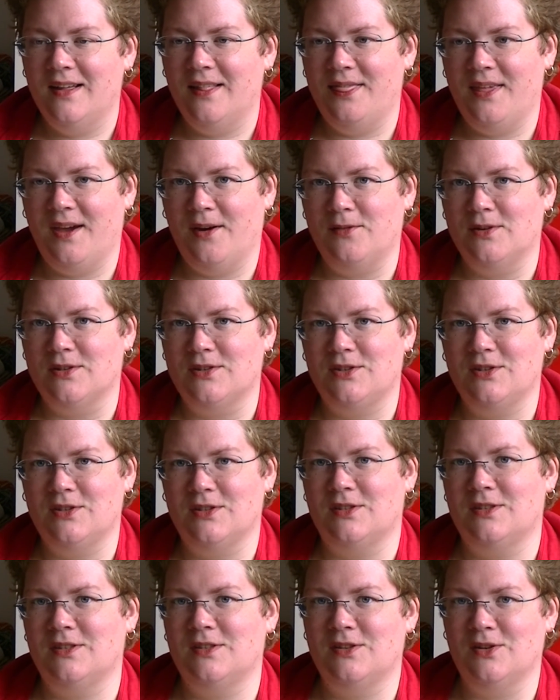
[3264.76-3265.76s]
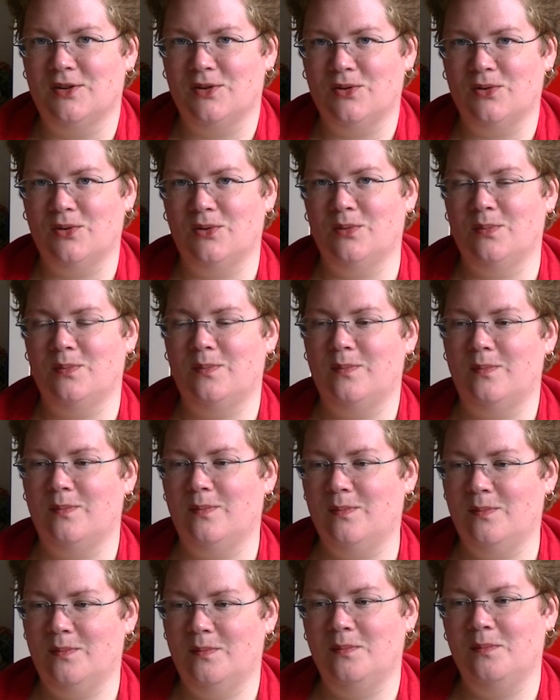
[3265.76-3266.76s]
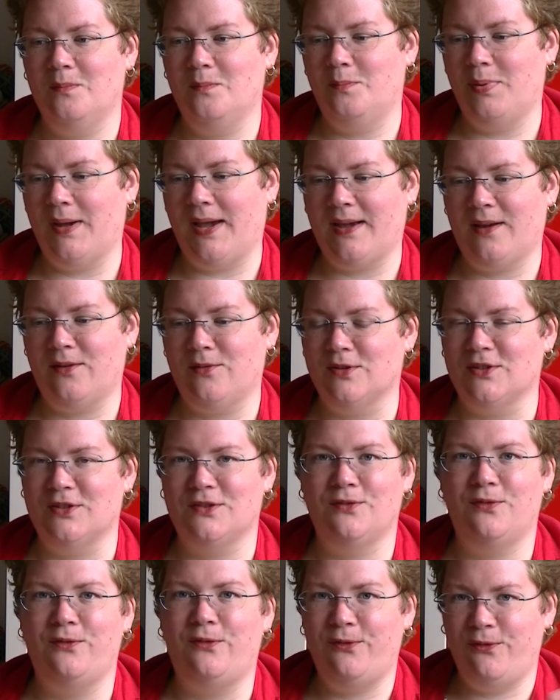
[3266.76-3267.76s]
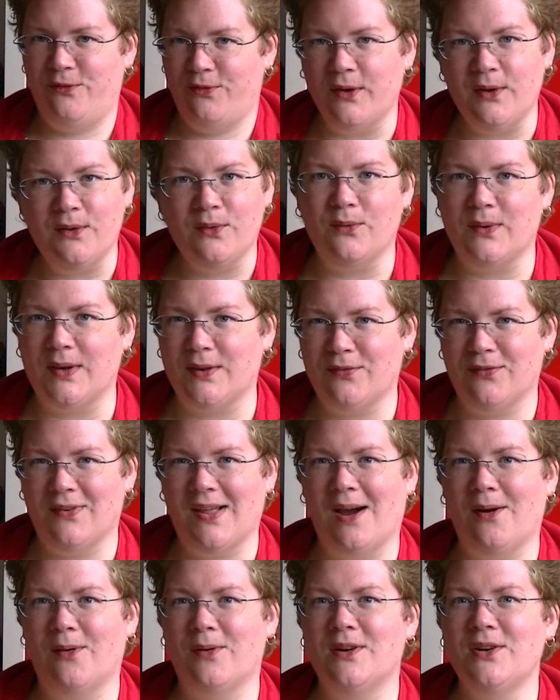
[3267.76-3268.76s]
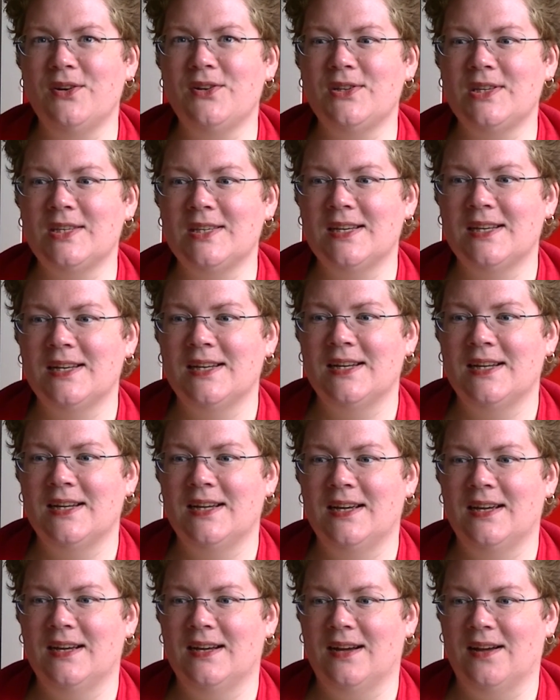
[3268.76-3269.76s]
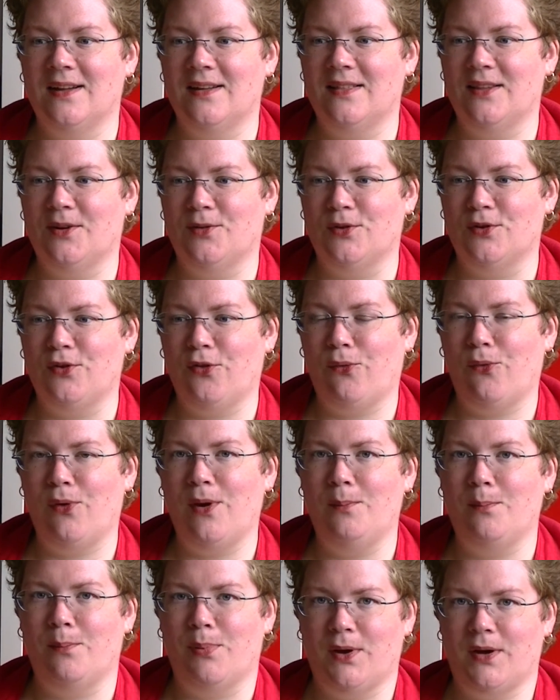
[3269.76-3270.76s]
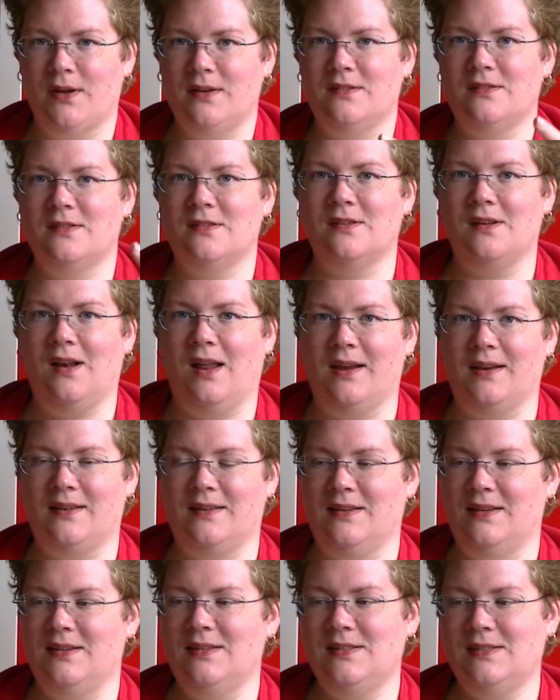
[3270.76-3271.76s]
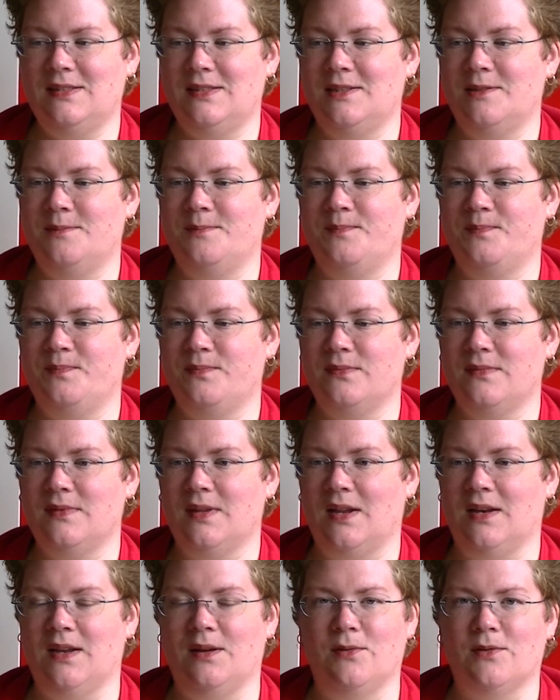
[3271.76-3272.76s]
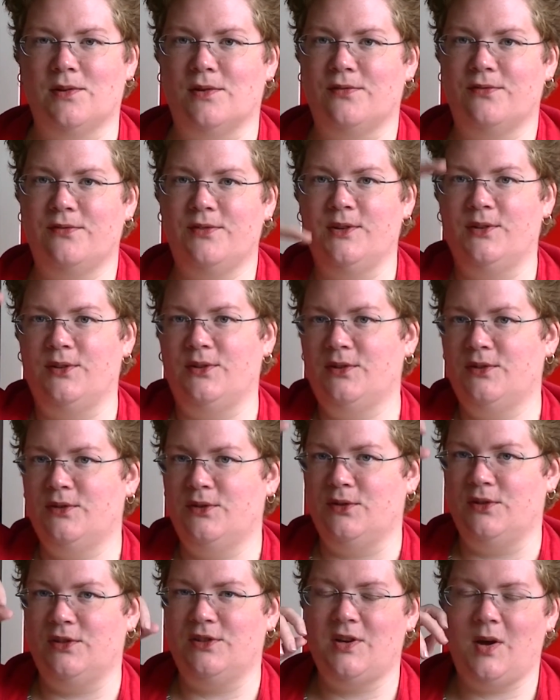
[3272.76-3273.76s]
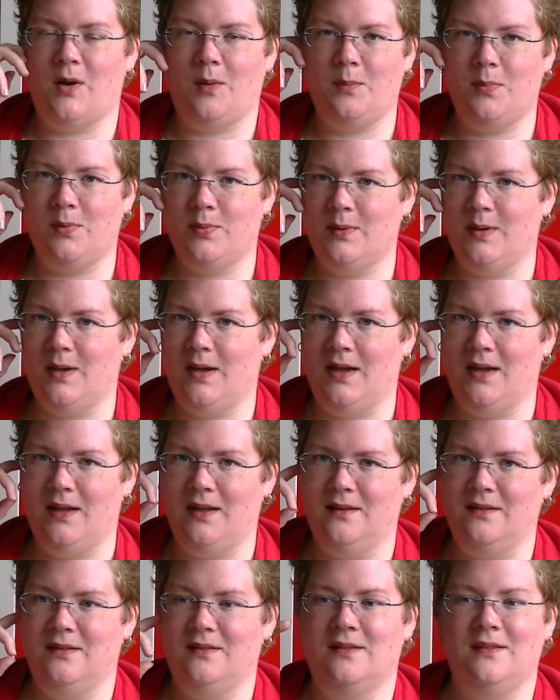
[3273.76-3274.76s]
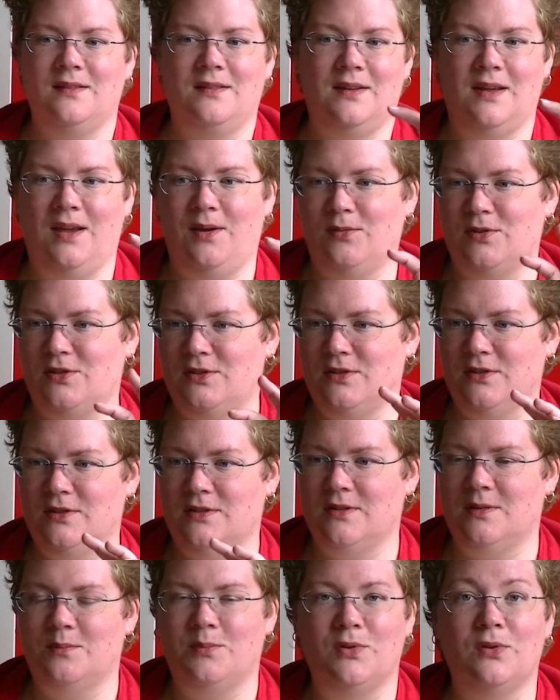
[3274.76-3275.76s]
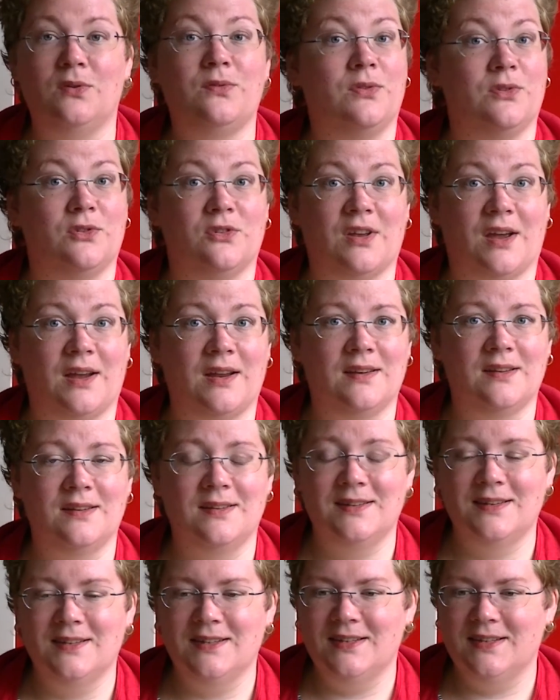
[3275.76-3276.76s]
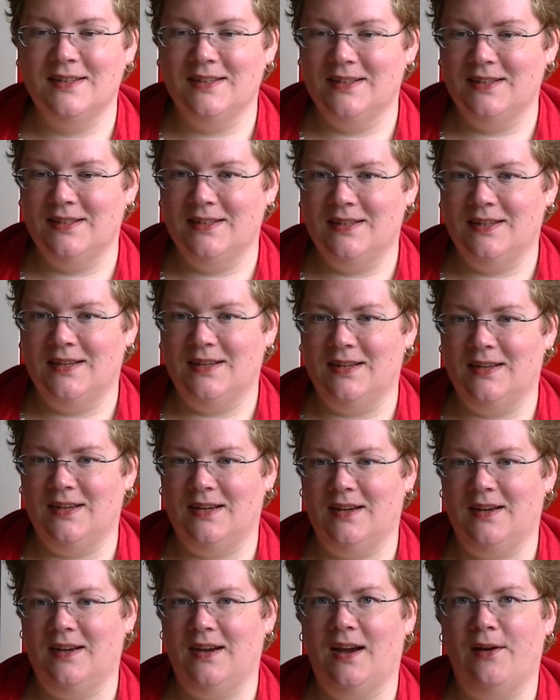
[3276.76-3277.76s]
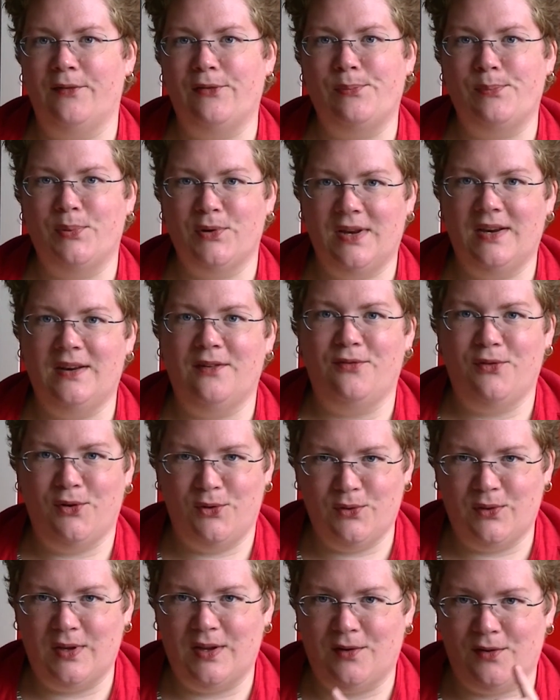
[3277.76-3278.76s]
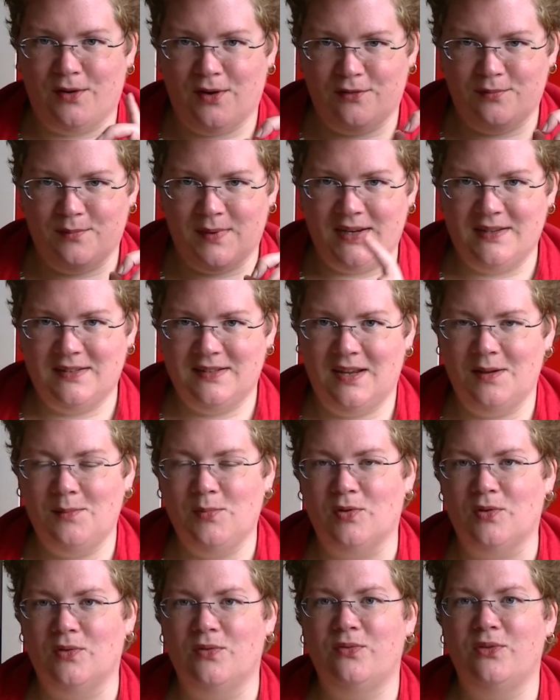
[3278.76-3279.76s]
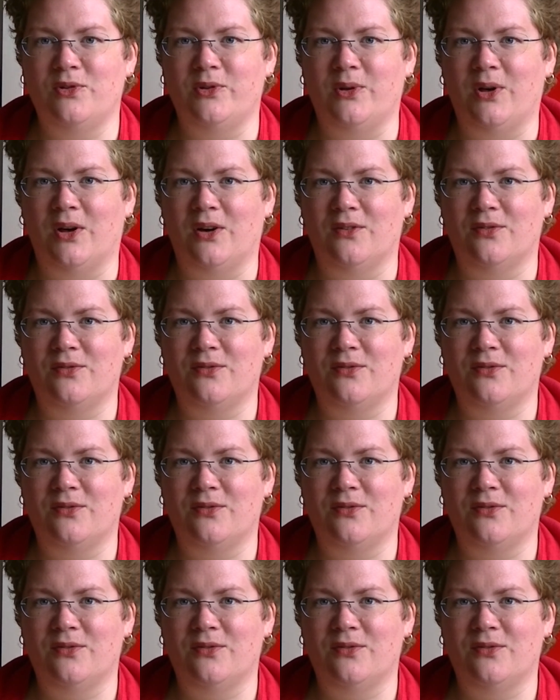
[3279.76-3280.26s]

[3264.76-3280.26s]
that was just the whole back was filled with flowers. There were three buckets like this and they were filled to the top and it was just a beautiful sight. Uh, I will put in a photo here of my table full of